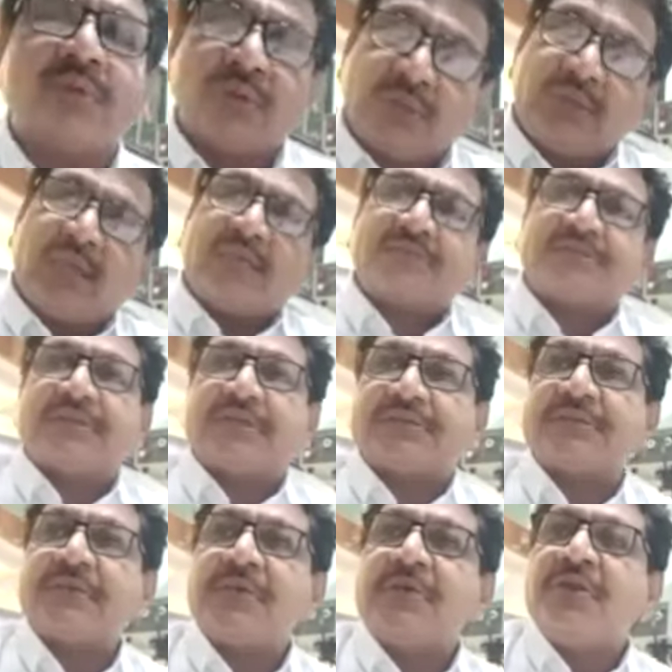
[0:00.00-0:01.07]

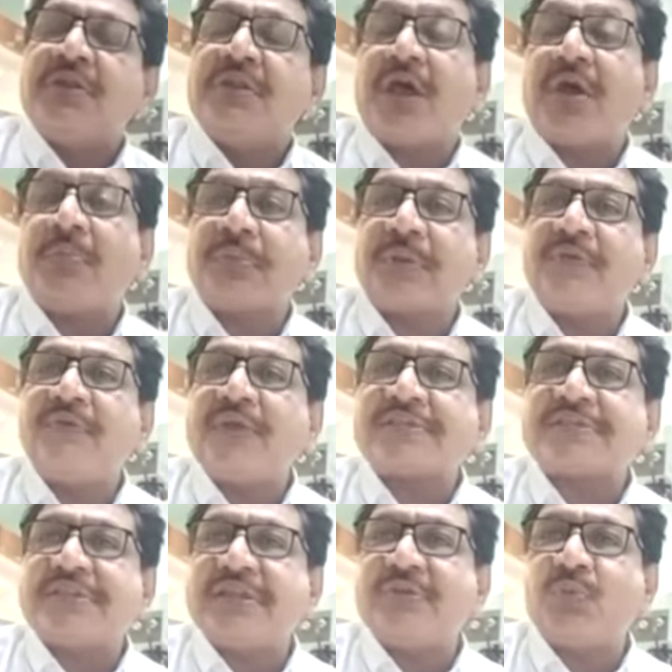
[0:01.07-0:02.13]
Yes. Now,
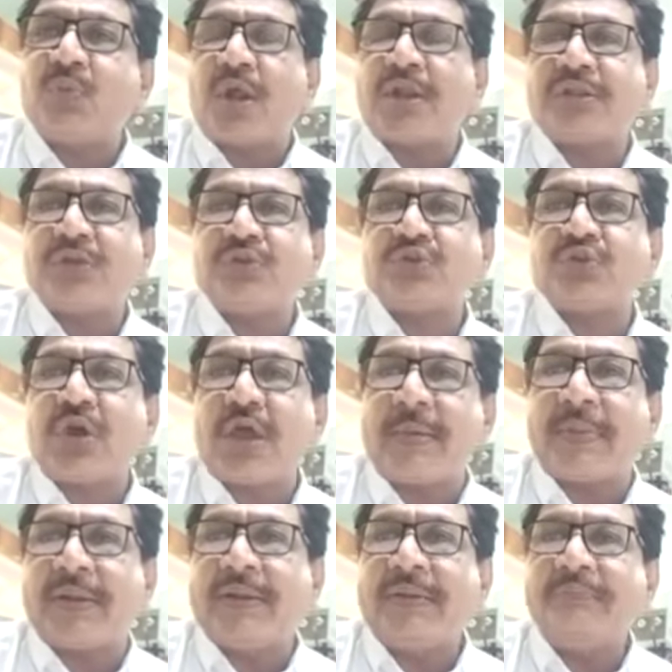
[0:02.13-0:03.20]
previously, what used to
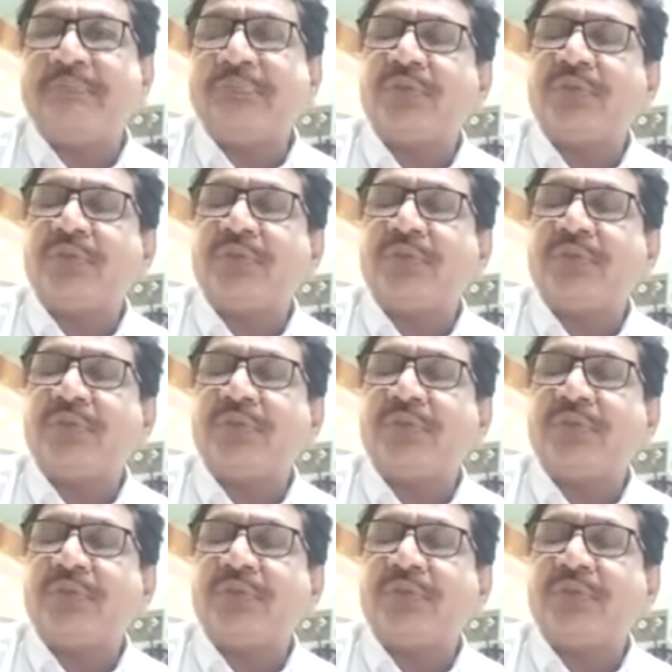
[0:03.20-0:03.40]
happen